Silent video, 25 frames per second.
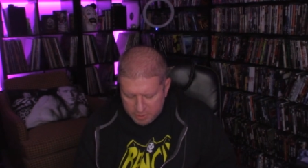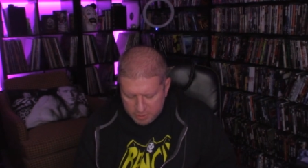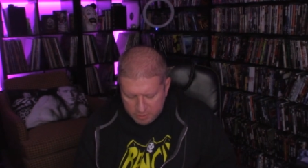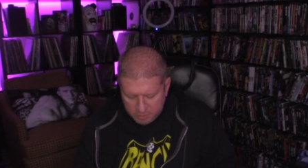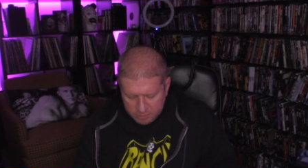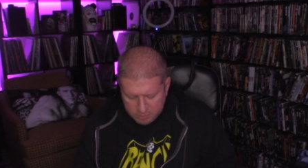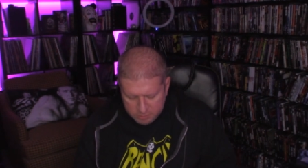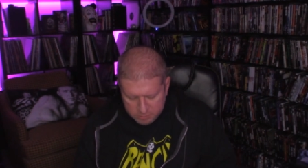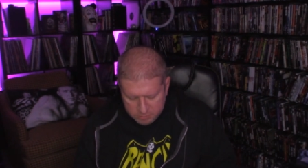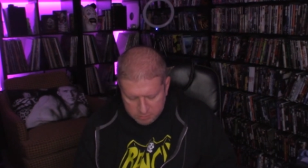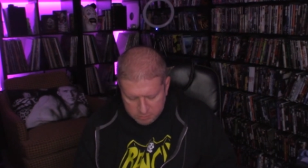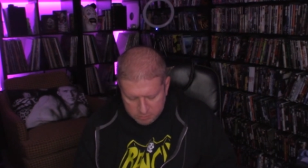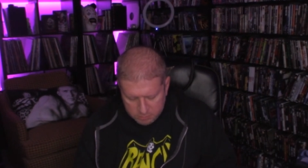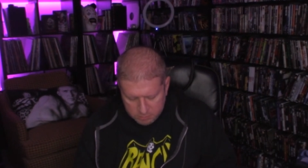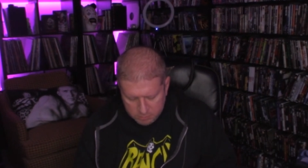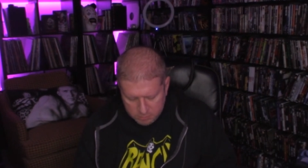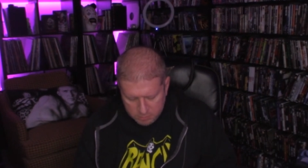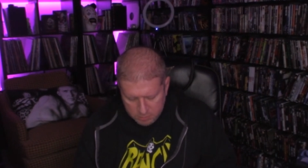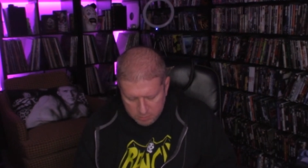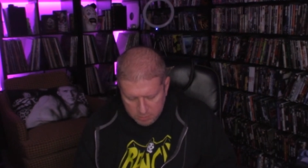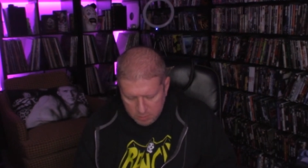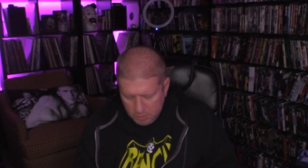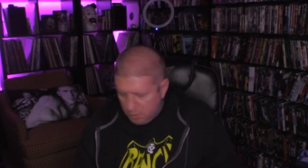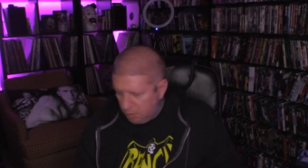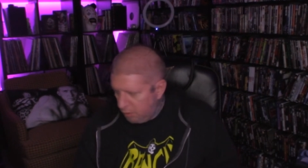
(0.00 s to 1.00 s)
of is
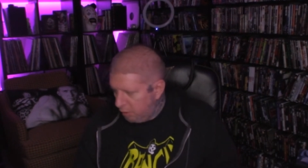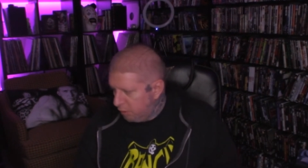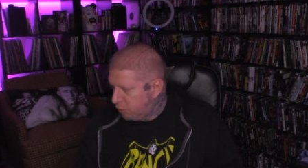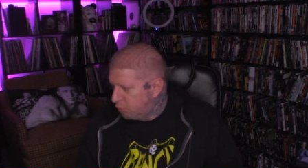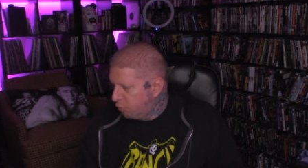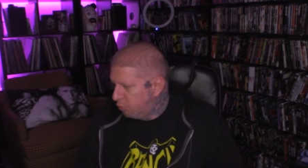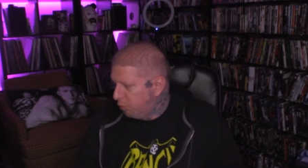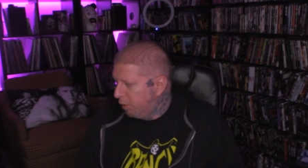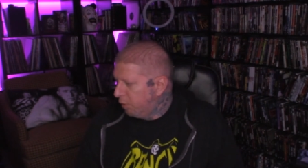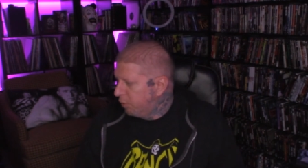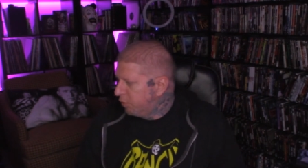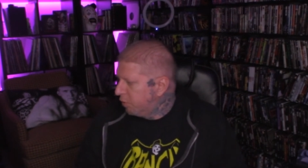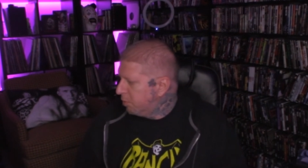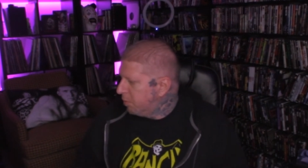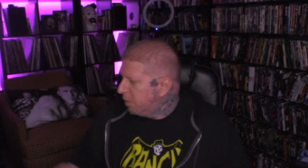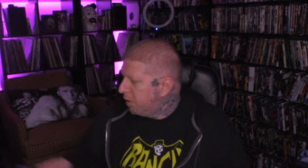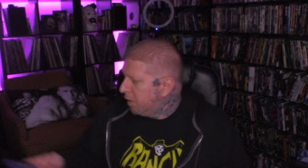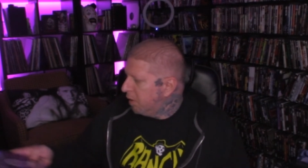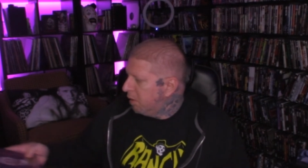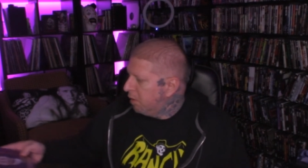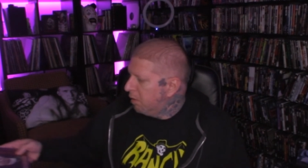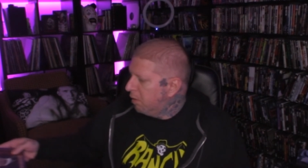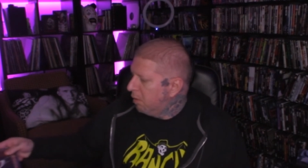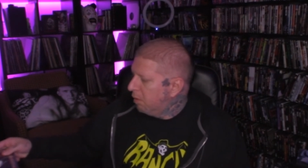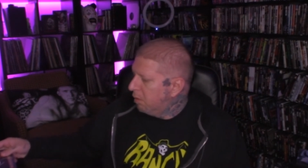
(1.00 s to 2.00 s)
at least real to
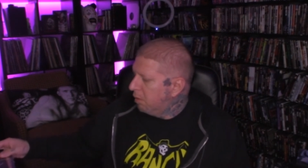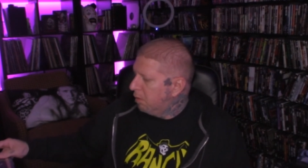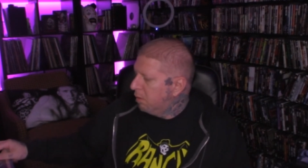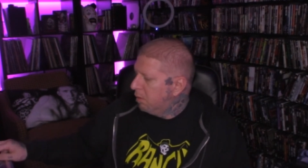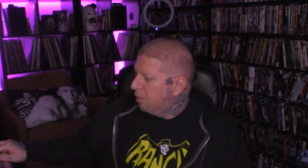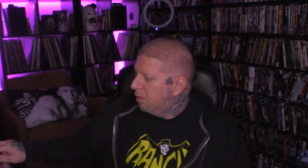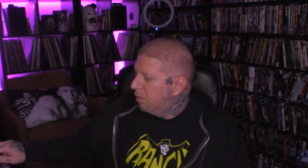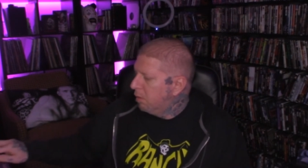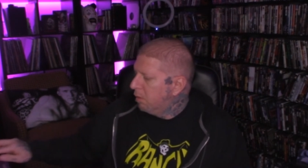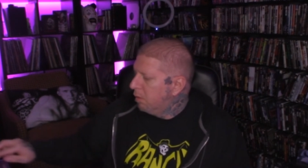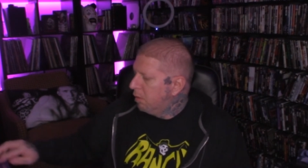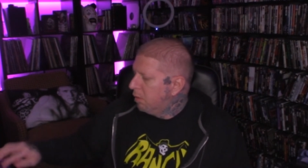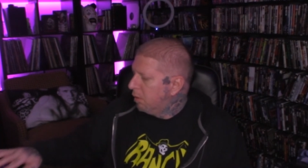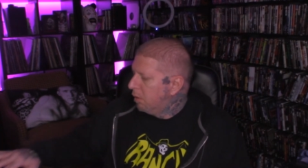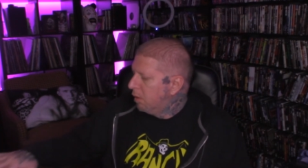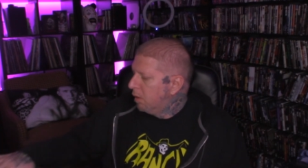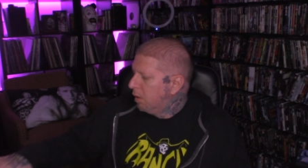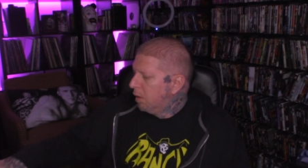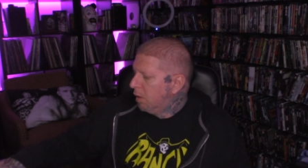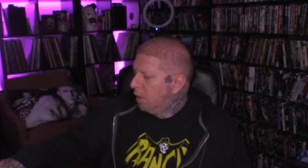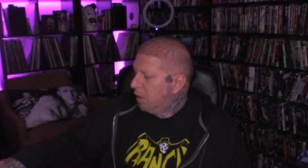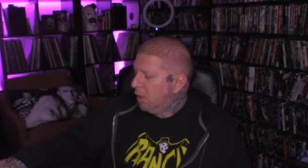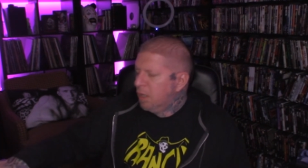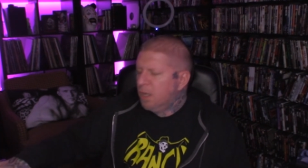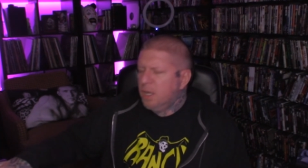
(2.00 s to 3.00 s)
me.
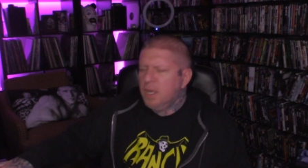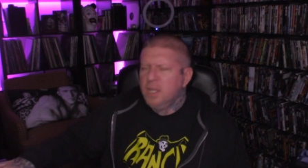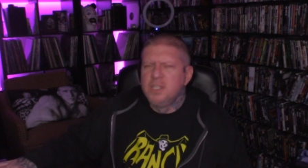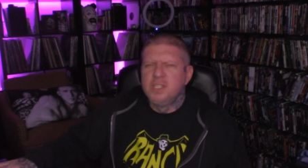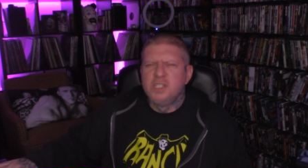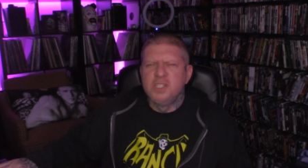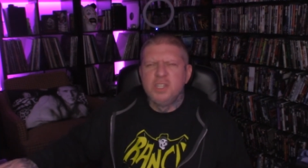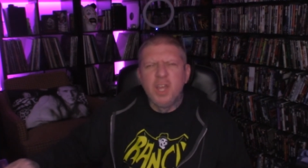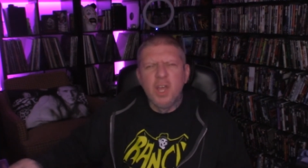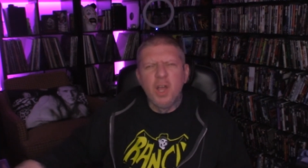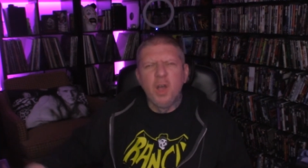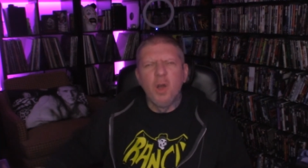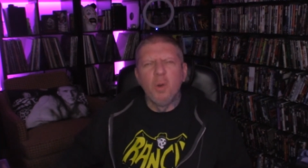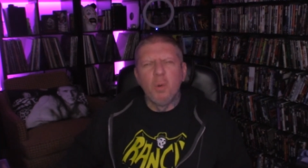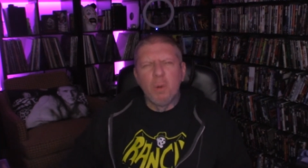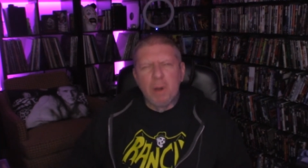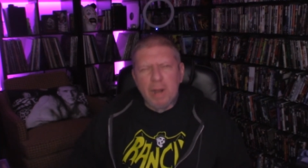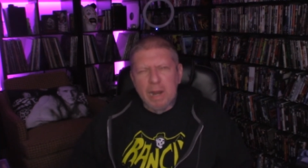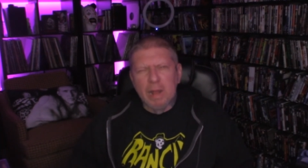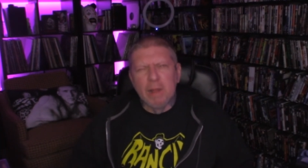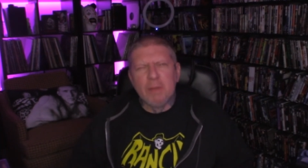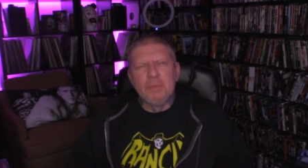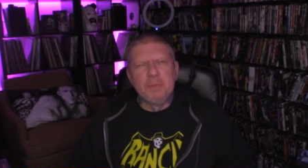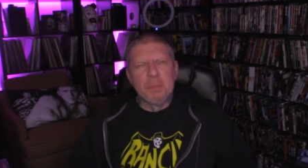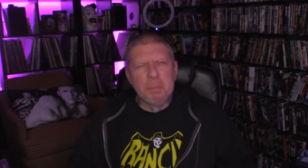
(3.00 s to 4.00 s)
It's still
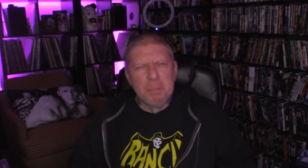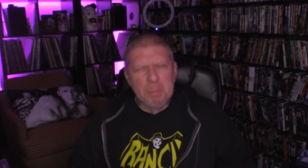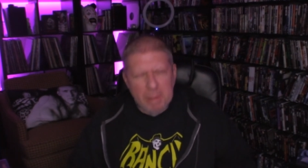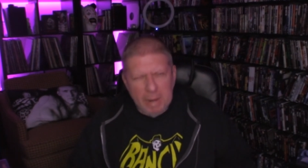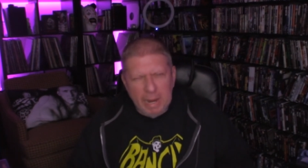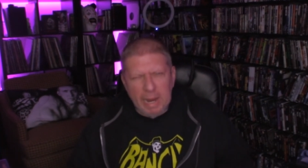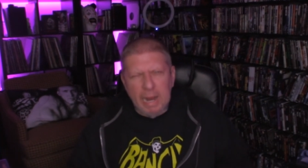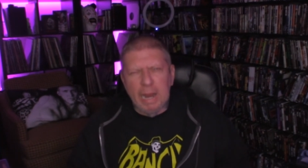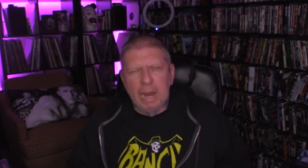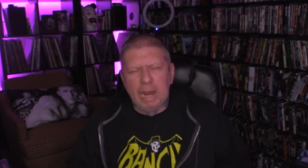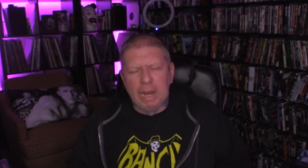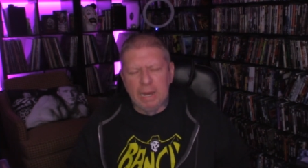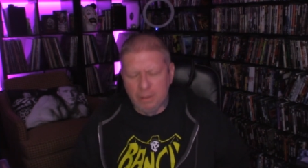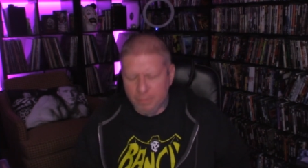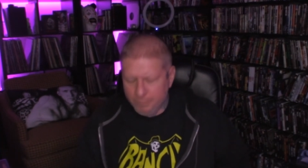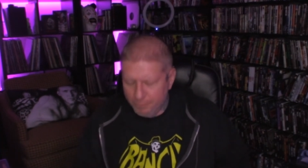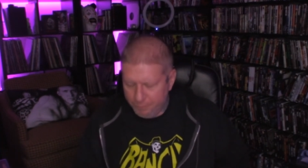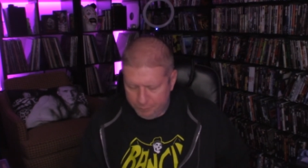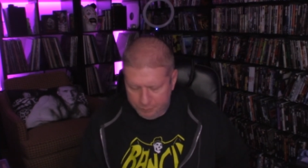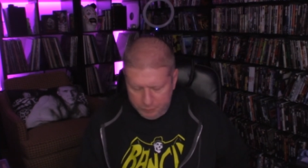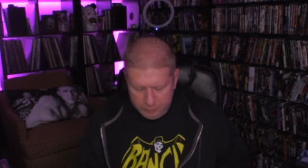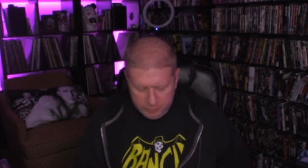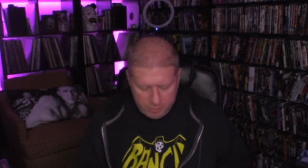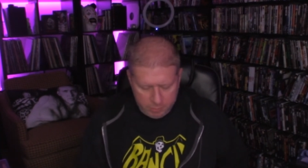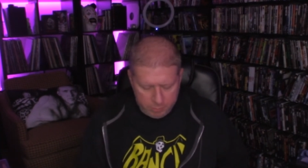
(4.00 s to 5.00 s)
real to me.
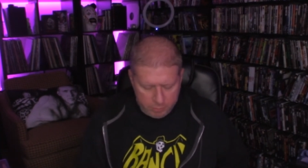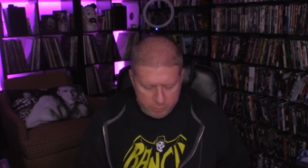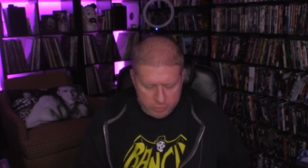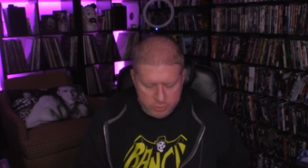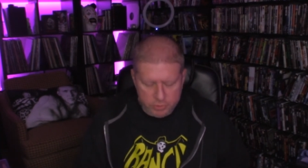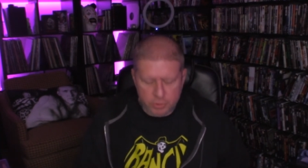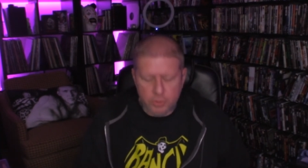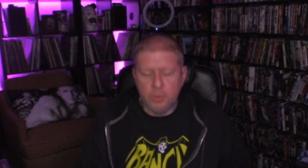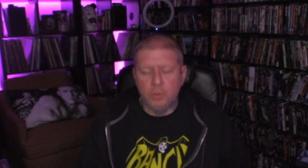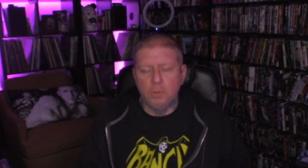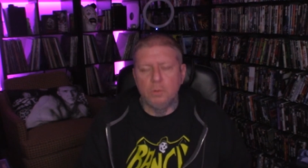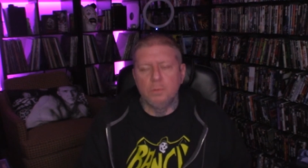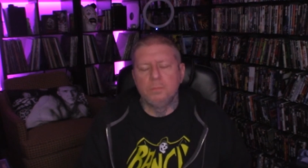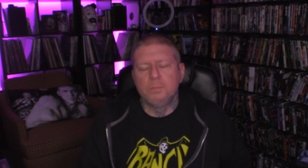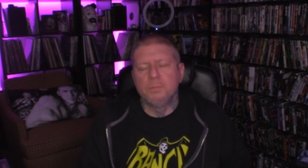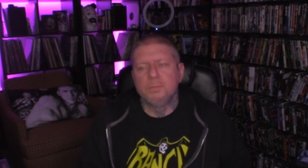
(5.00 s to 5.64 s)
Number two.